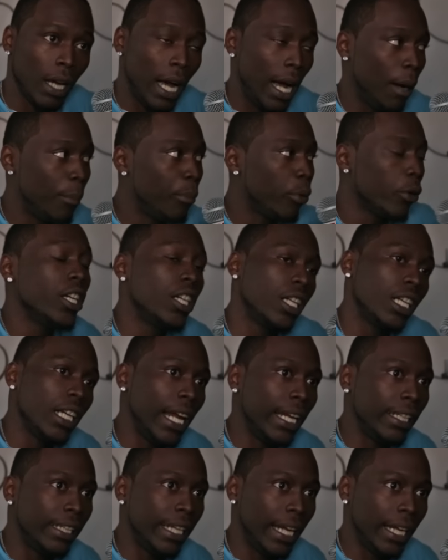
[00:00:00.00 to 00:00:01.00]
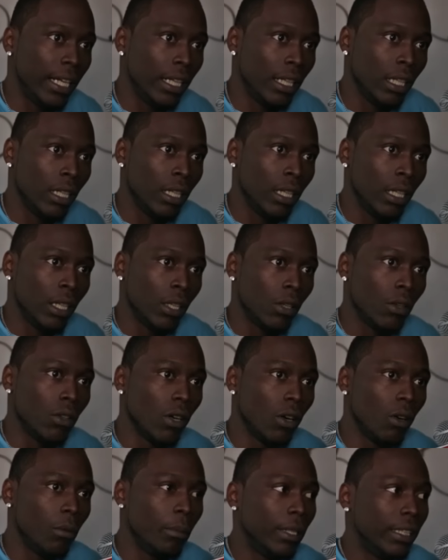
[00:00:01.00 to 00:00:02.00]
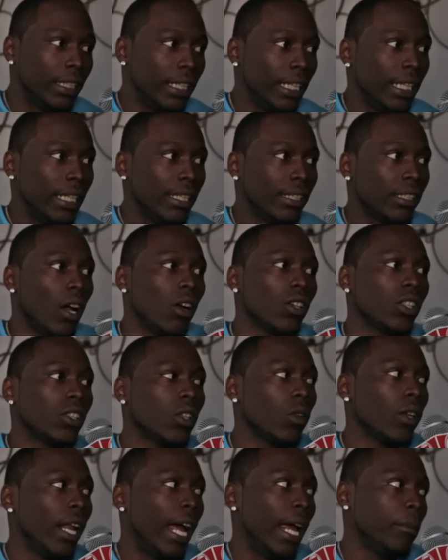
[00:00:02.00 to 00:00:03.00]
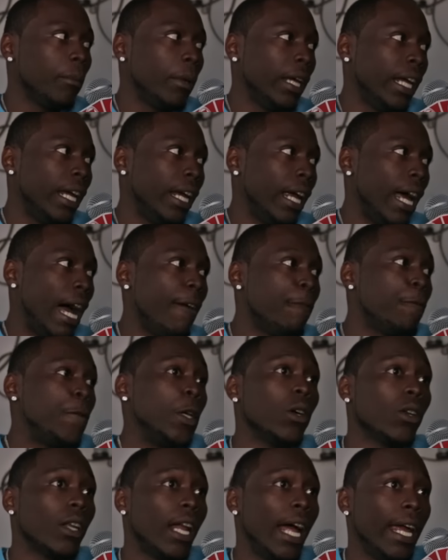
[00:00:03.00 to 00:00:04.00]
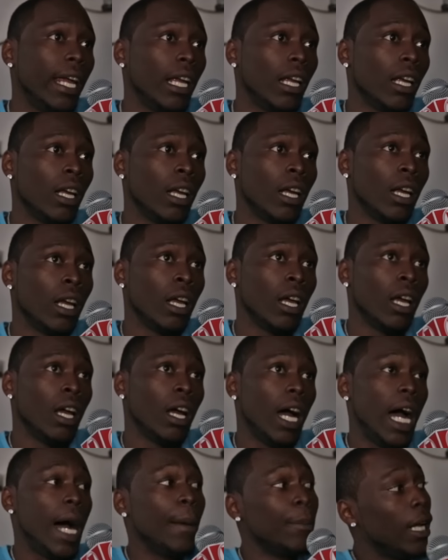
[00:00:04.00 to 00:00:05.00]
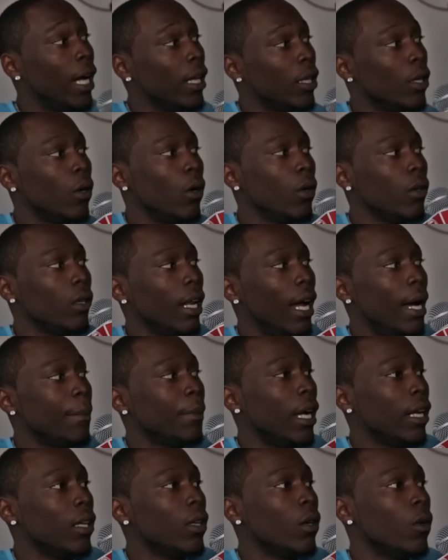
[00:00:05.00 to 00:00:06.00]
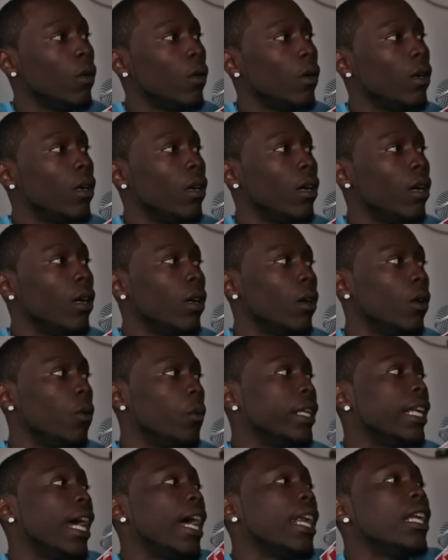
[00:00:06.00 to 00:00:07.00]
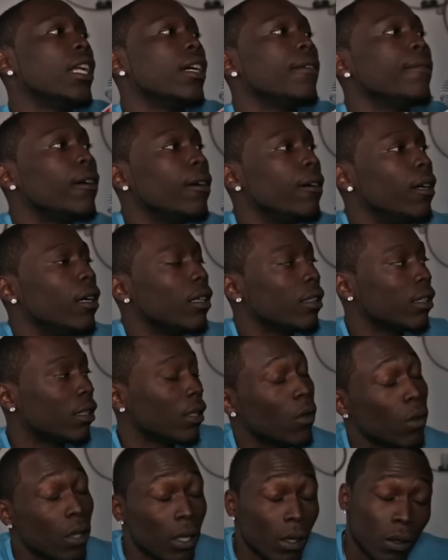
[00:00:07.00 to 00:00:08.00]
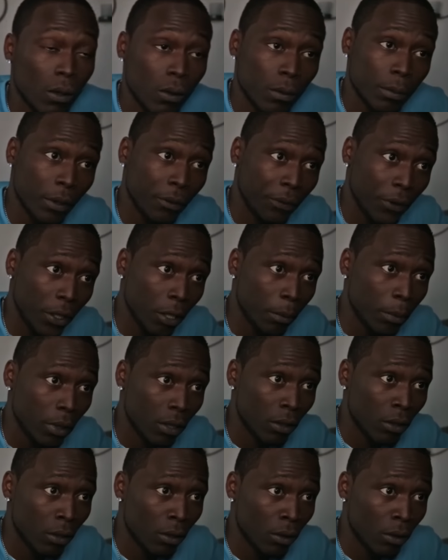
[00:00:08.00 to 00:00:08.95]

I appreciate that. You know, but then it's also like, man, I feel like I'm not no, I'm not no, uh, we not in a, a, a snow globe, you feel me?